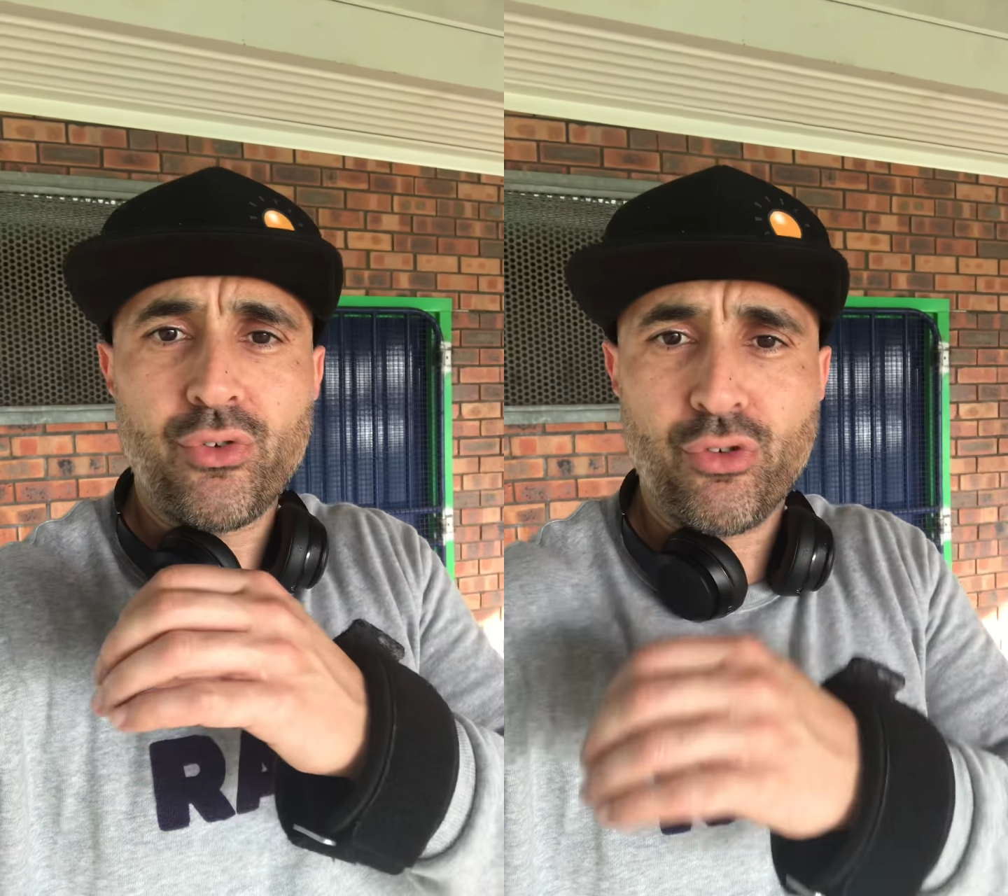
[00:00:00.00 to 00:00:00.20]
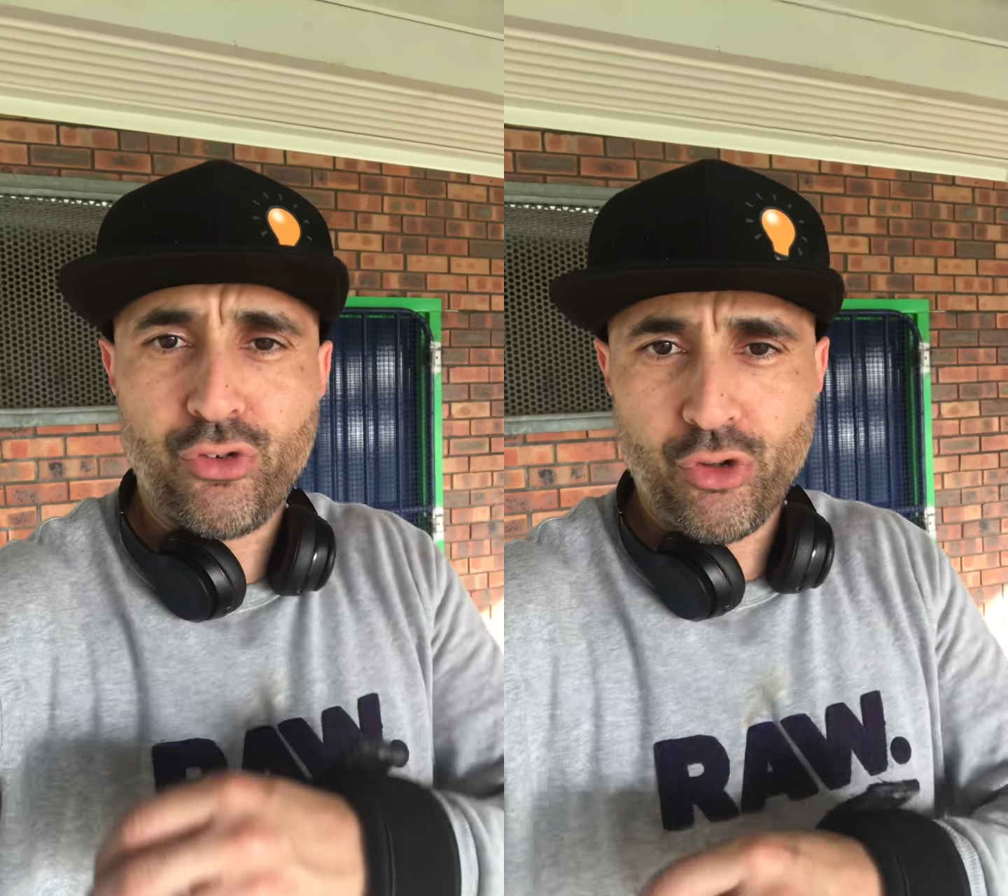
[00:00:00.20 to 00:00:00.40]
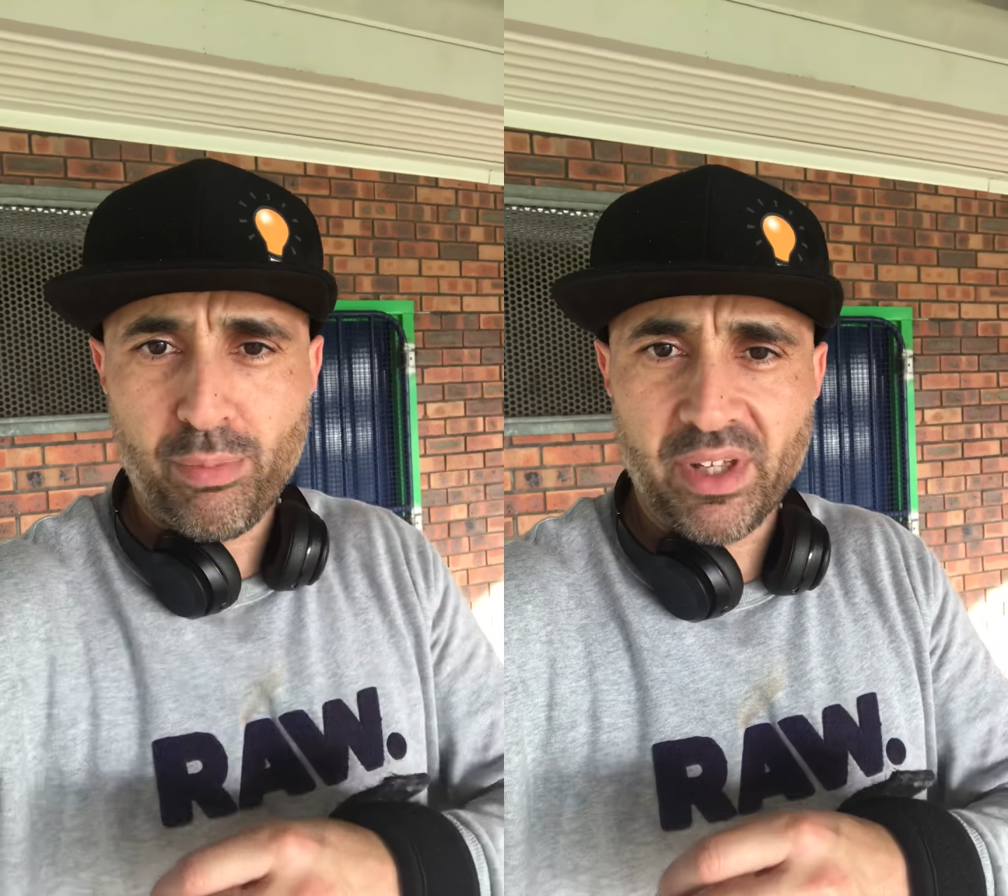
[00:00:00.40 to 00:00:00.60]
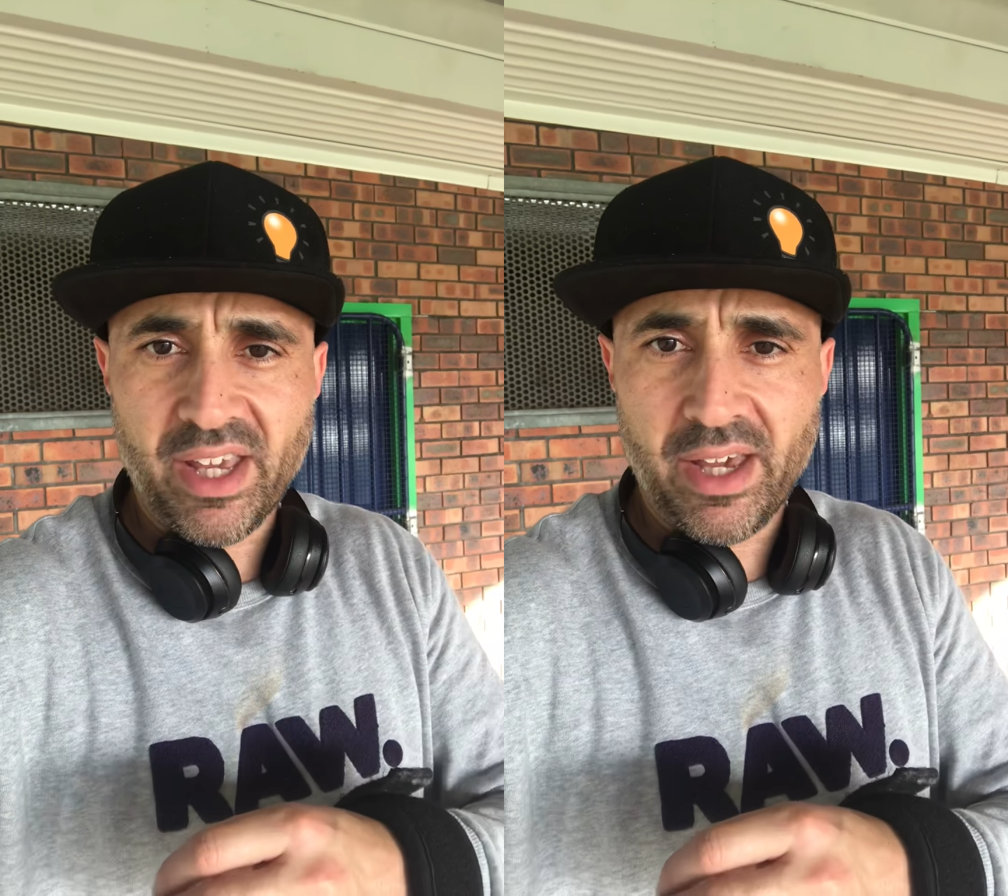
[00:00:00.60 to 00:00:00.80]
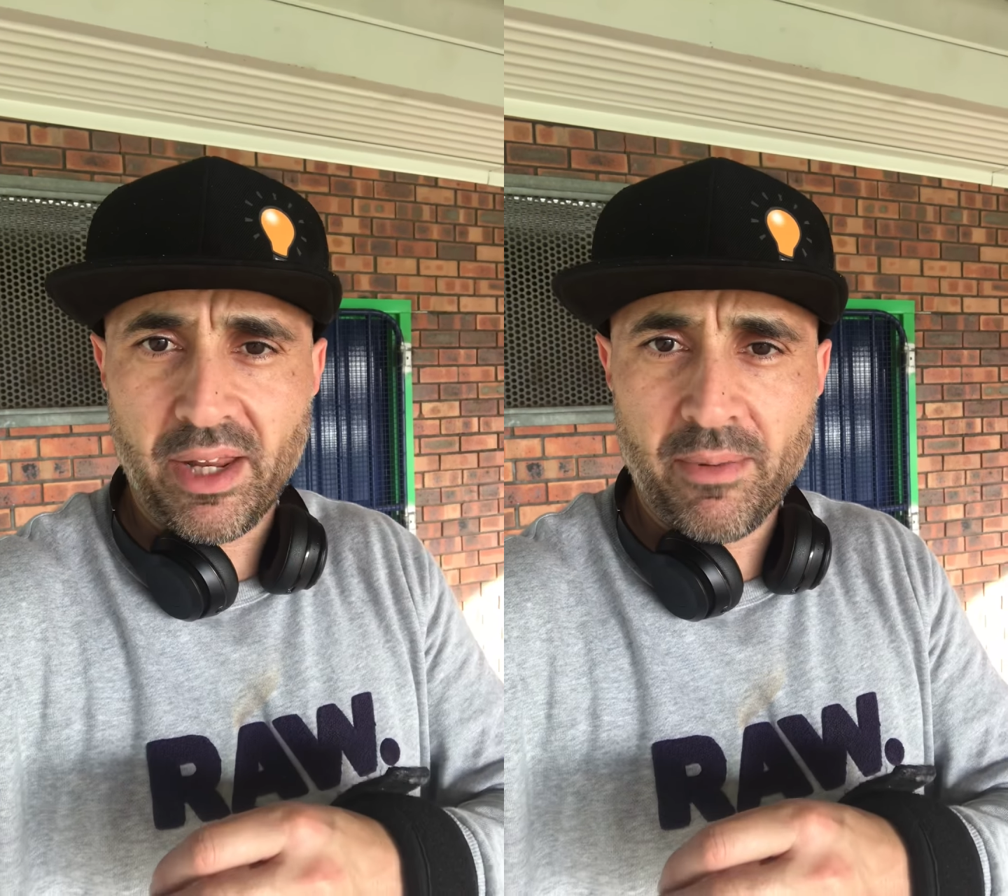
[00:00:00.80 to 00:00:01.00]
you to
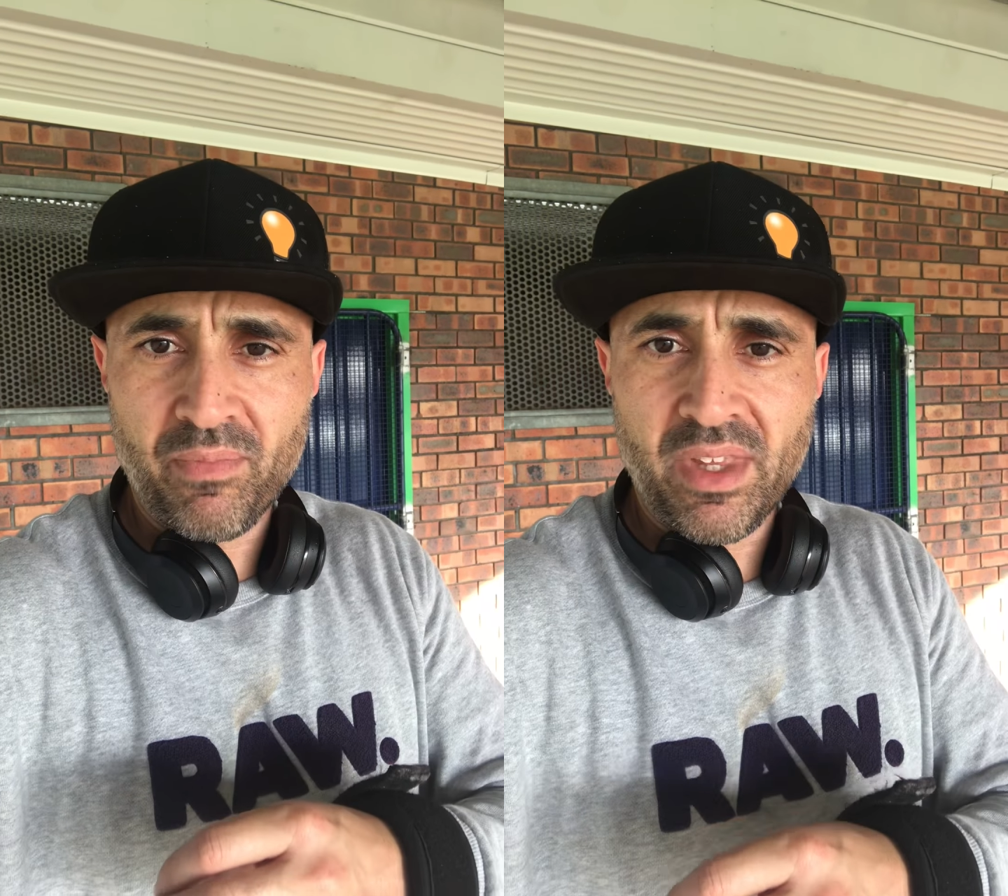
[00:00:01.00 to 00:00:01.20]
duplicate.